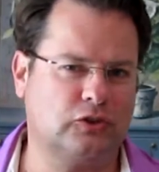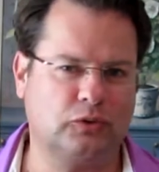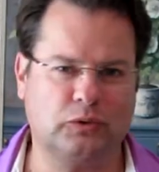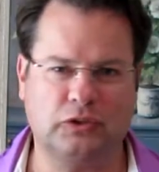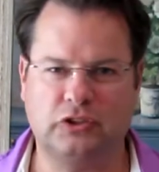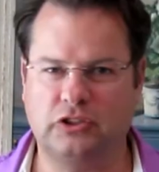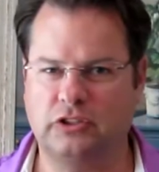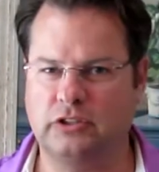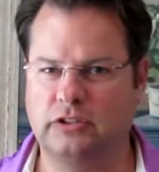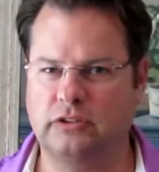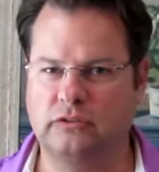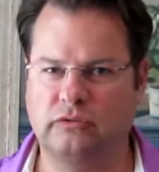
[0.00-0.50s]

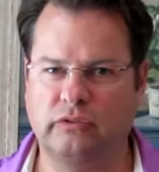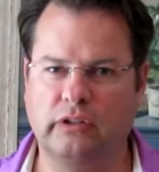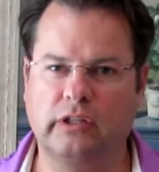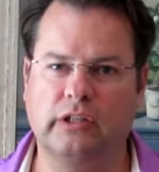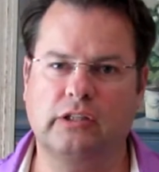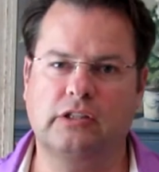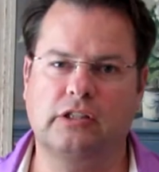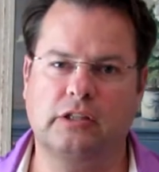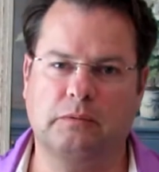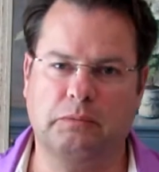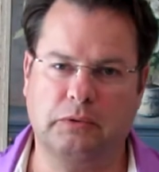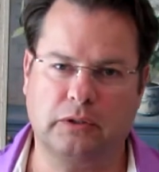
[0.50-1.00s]
which is very
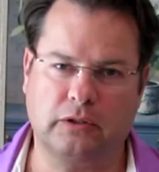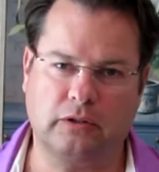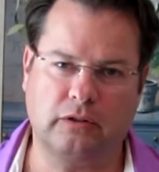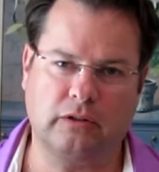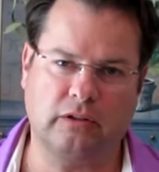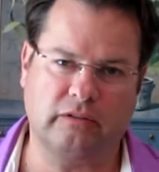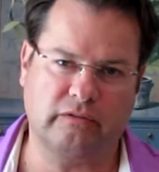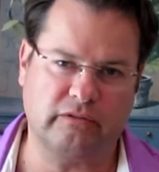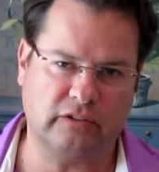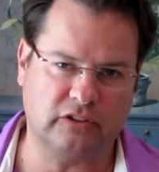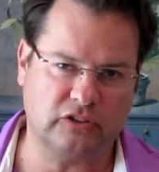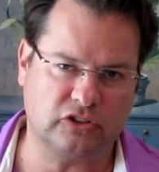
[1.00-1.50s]
typical
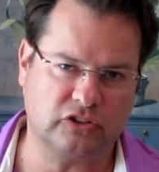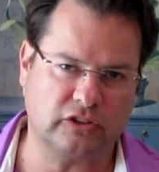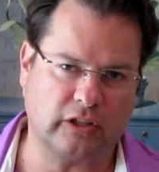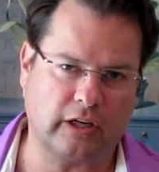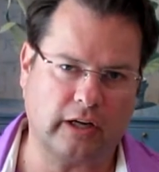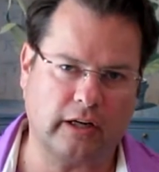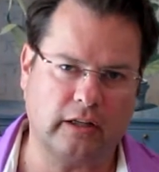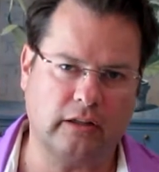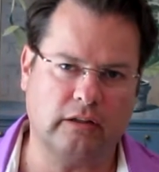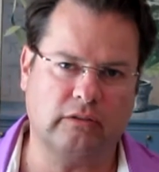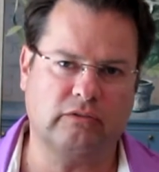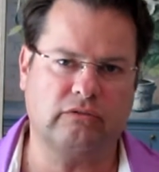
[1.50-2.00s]
of the
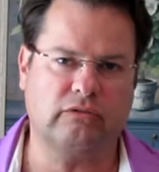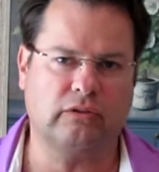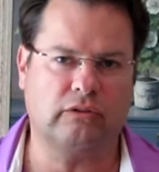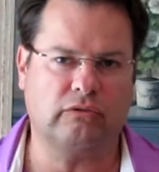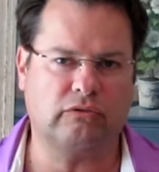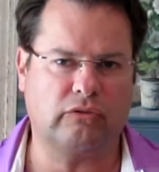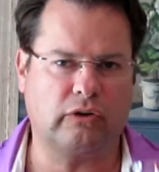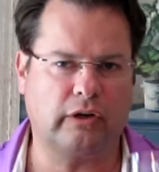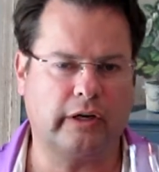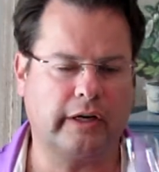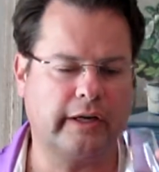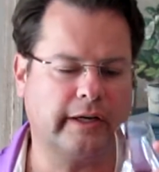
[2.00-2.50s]
style of
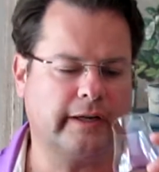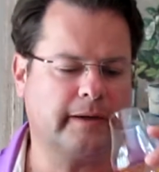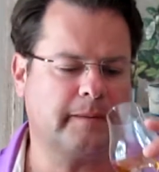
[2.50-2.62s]
Laphroaig.